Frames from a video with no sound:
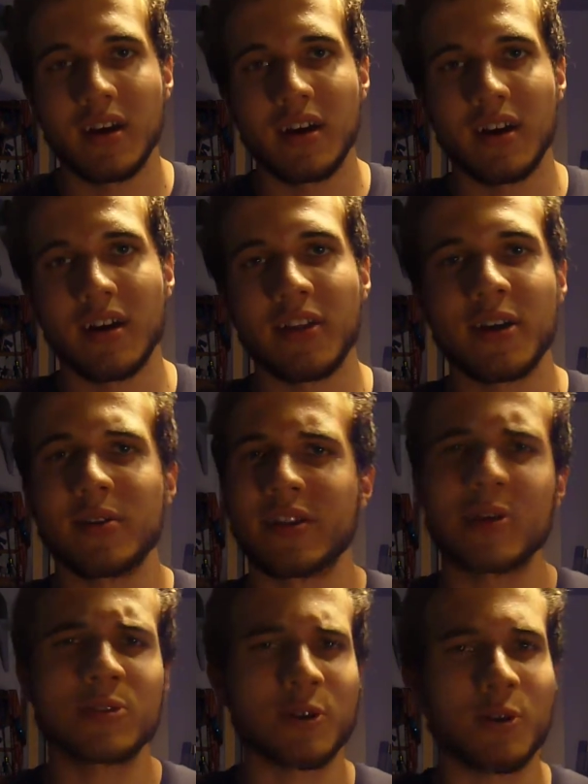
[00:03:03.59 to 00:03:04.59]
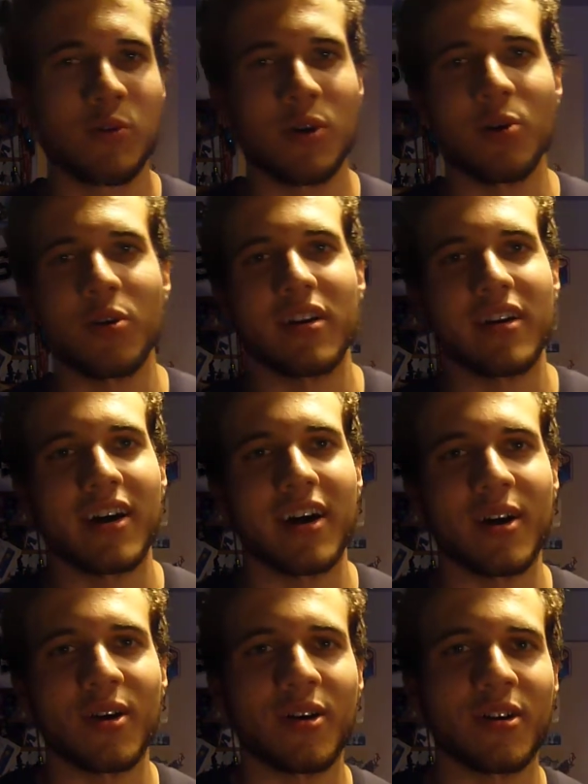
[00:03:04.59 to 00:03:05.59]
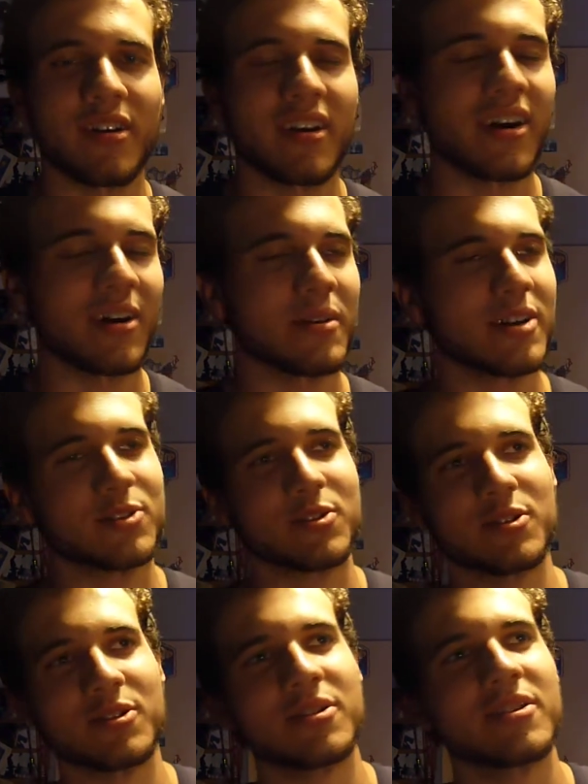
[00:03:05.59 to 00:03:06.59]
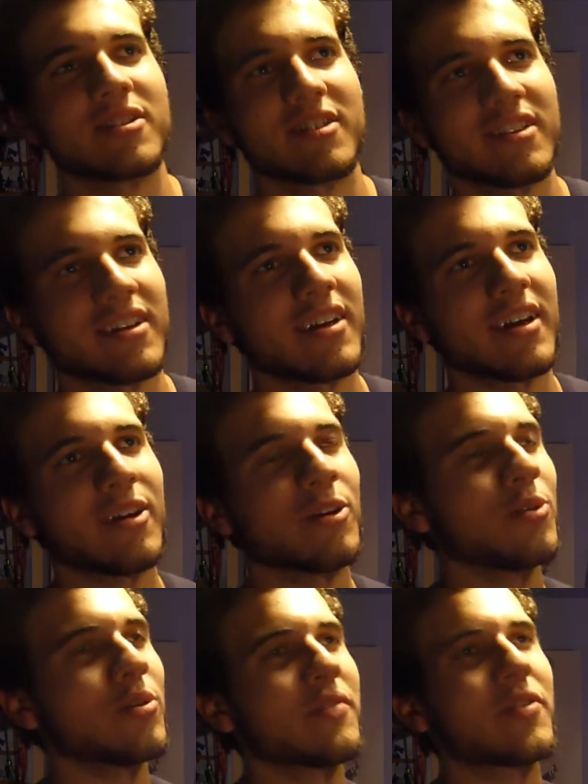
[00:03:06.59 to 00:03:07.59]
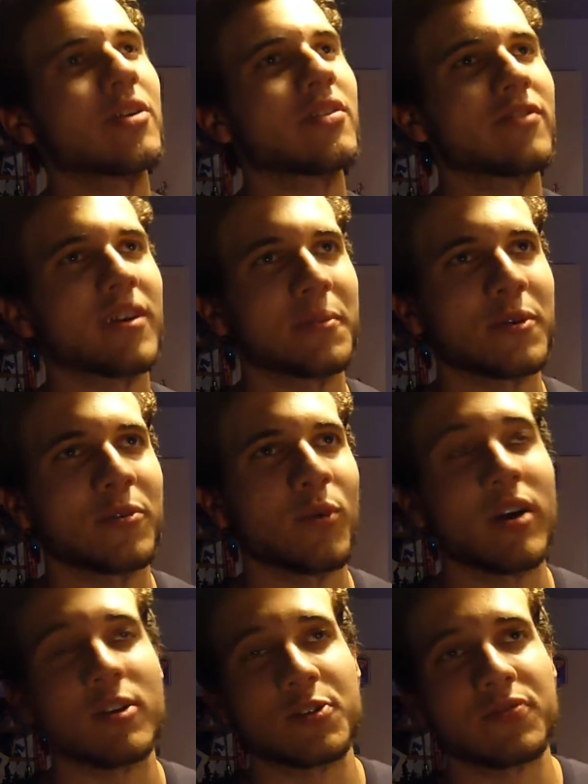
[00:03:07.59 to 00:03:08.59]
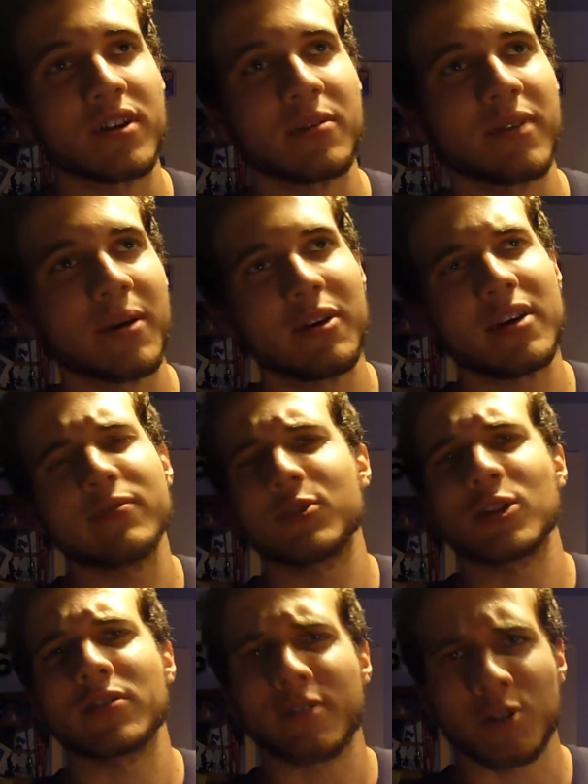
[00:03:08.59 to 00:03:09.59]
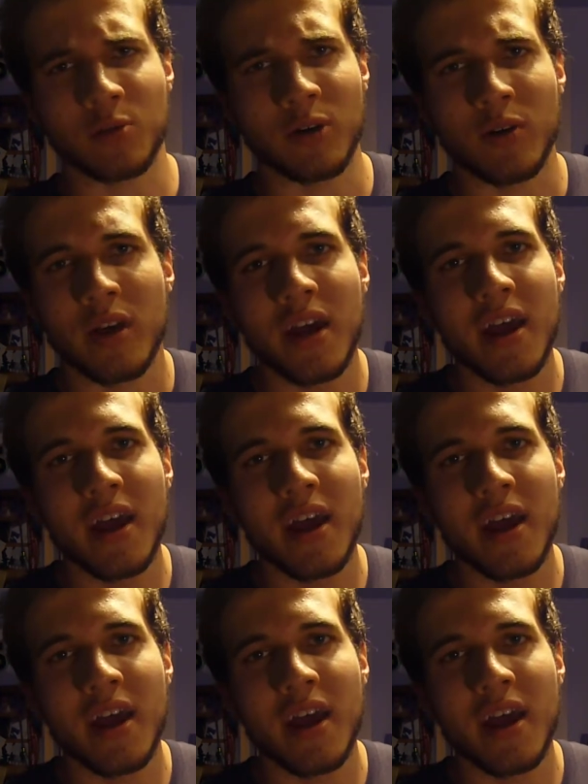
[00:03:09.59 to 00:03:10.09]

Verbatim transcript: Uh, there, there's a quote I heard. I'm not sure who I've heard it from or where it's from. I'm not even sure if it's a quote.